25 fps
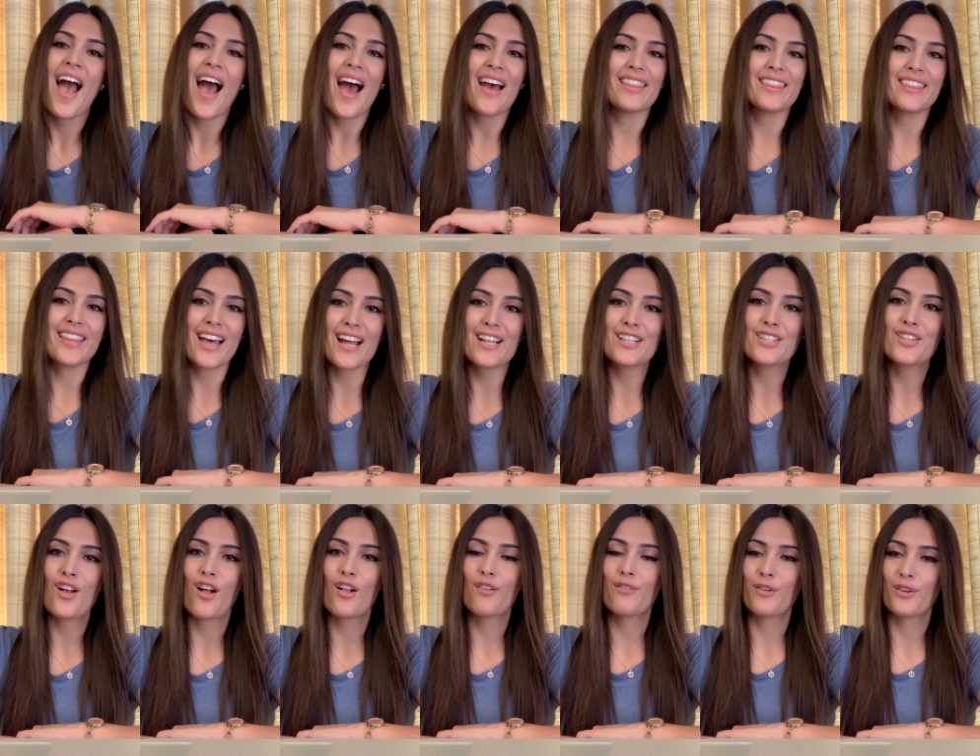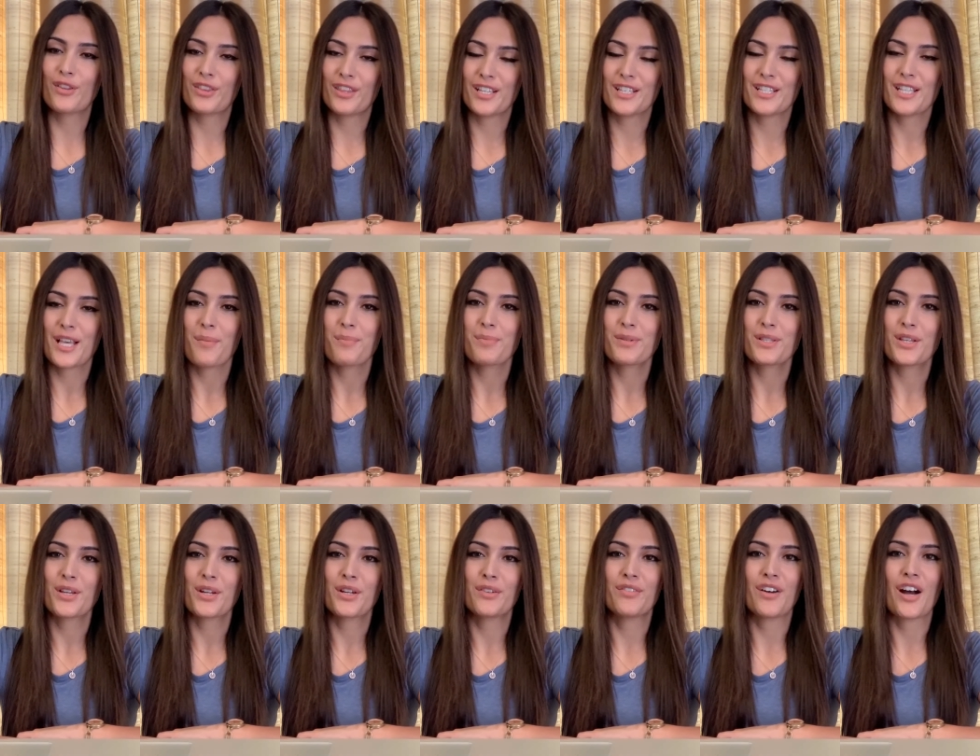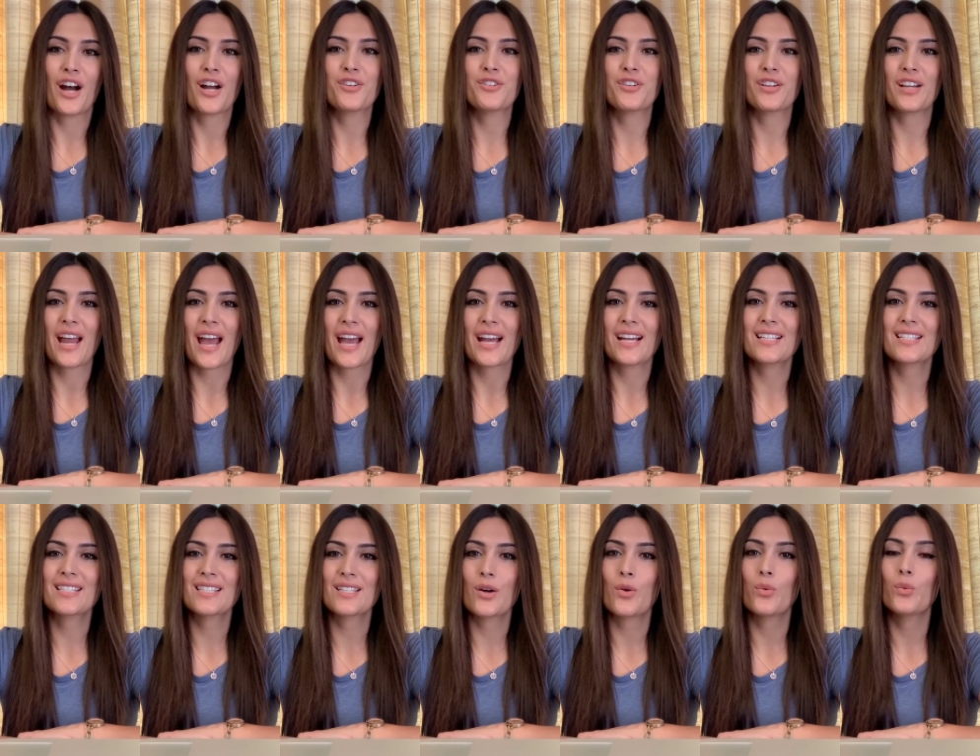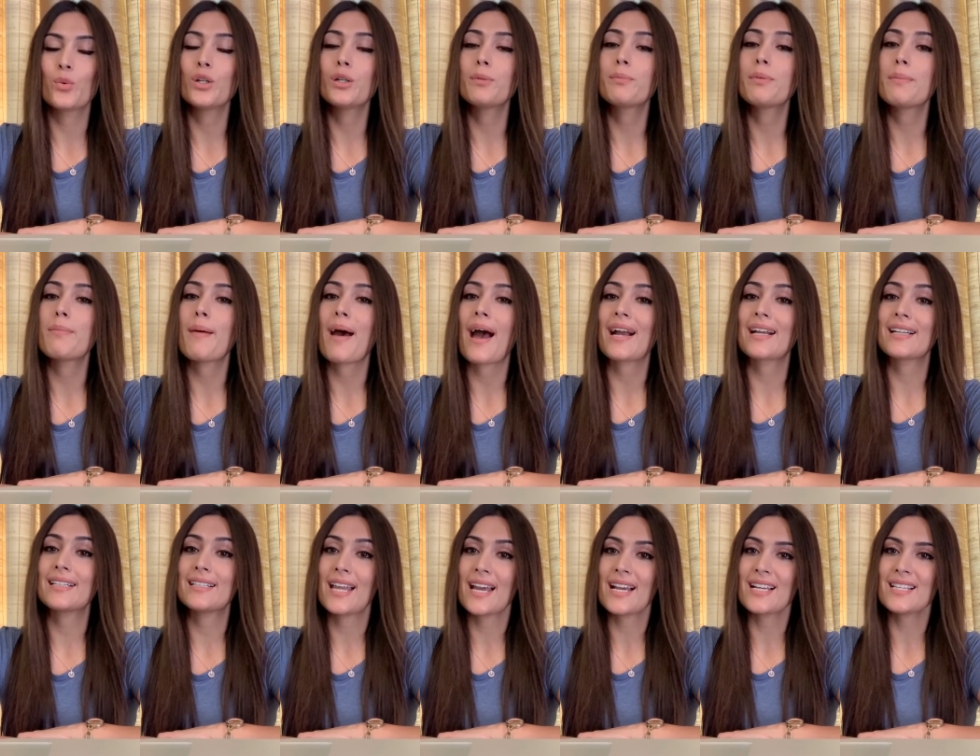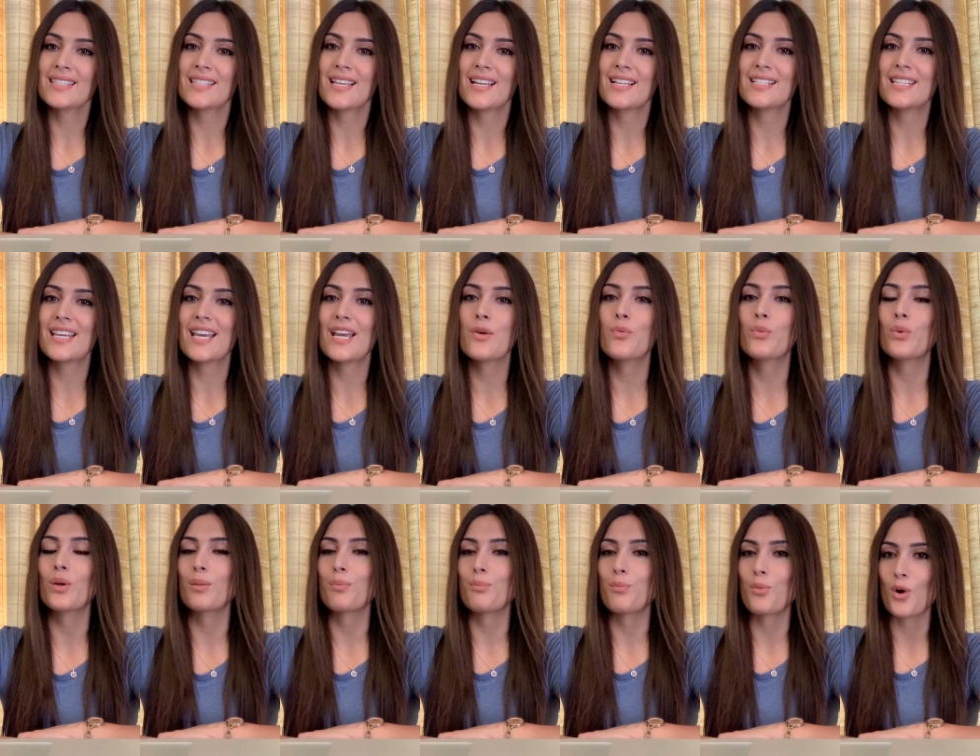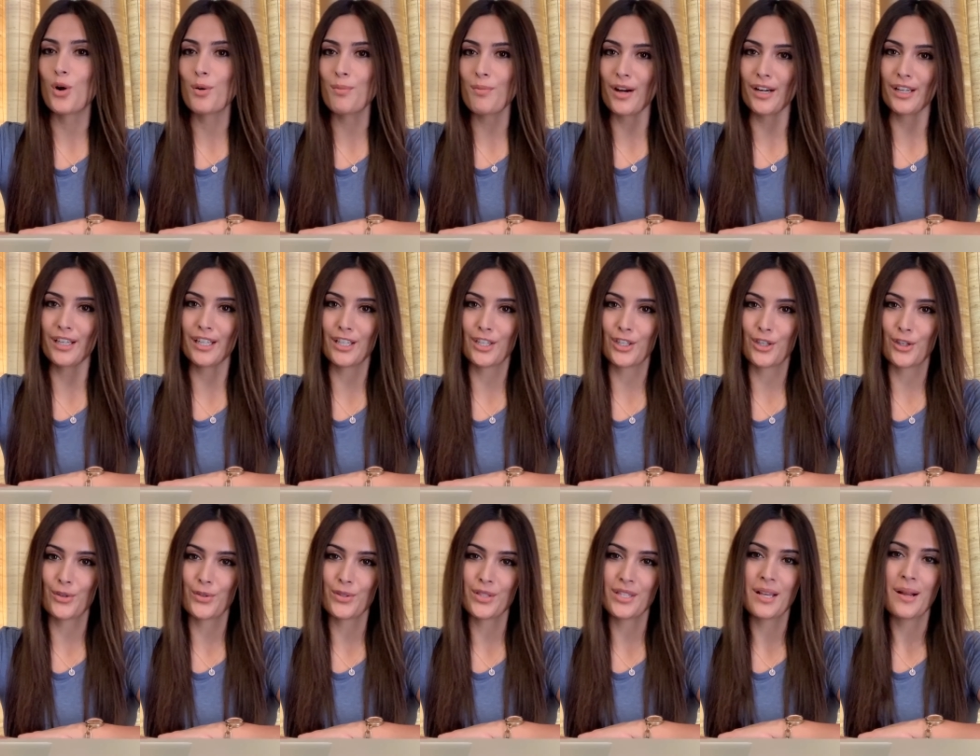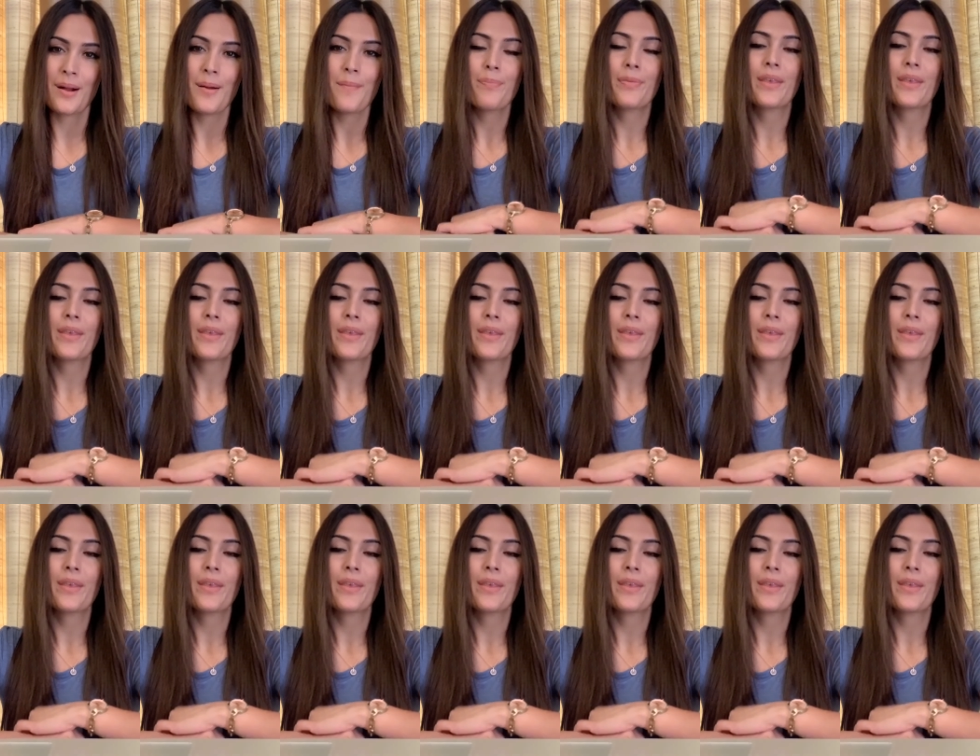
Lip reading: And that's all for this episode of 100x. We'll be back next Sunday with more market news.